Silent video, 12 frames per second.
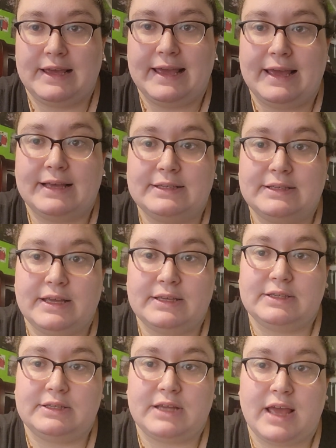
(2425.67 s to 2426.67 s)

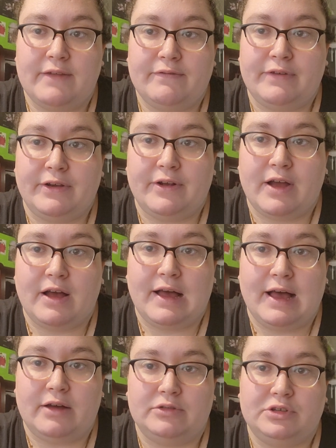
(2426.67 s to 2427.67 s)
exist and figure out
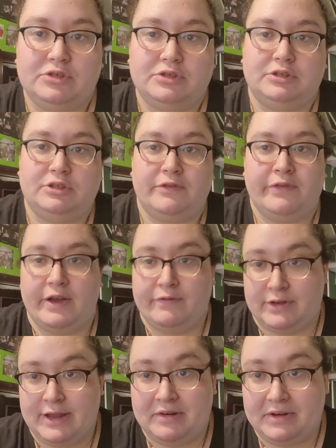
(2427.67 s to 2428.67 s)
how to survive
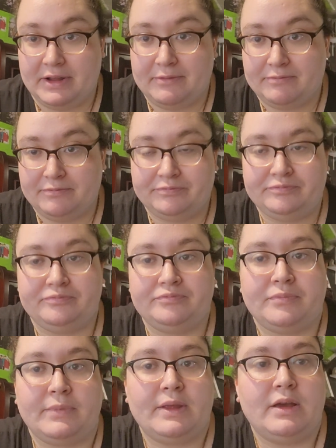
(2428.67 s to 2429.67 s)
without them.
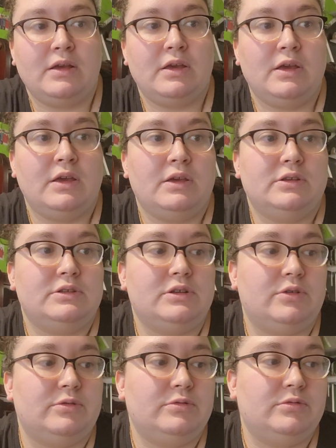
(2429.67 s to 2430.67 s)

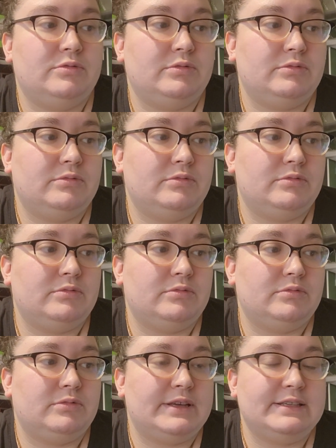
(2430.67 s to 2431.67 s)
So
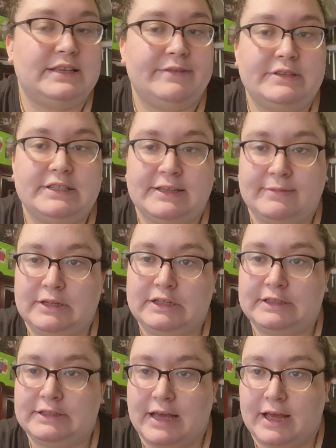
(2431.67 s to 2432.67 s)
his name is
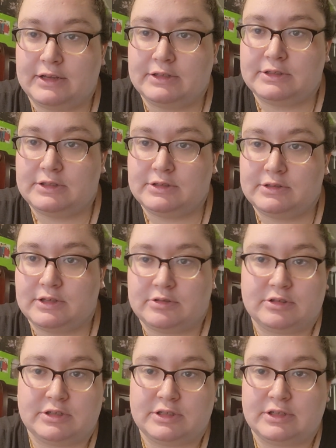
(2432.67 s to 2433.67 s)
Sibling Dex.
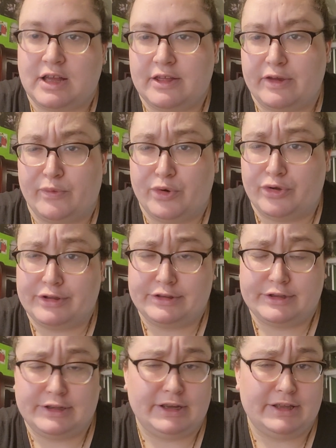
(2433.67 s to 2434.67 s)
That's just how they work.
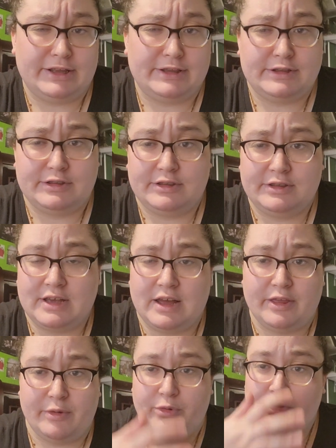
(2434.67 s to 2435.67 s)
It's like it's
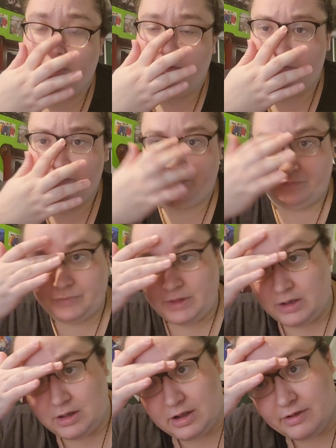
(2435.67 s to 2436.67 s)
how they work.
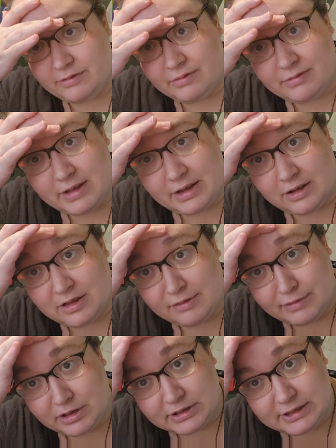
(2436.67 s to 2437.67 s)
They call it like all the
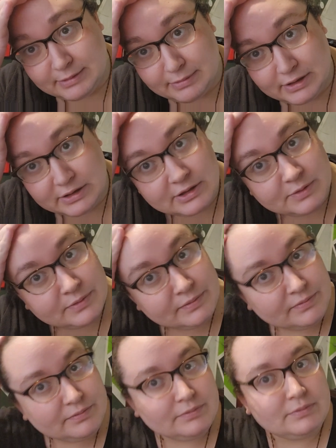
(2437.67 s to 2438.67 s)
monk siblings.
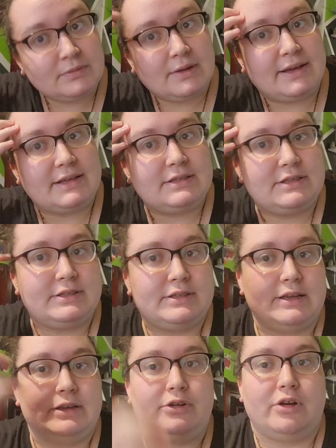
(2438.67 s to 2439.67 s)
I guess it's
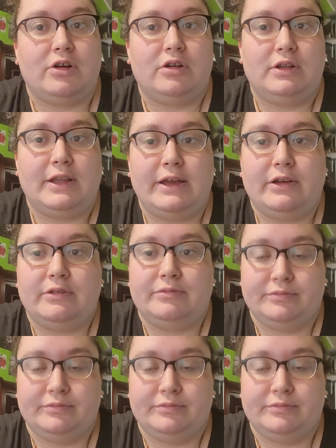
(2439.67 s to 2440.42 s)
like they're all like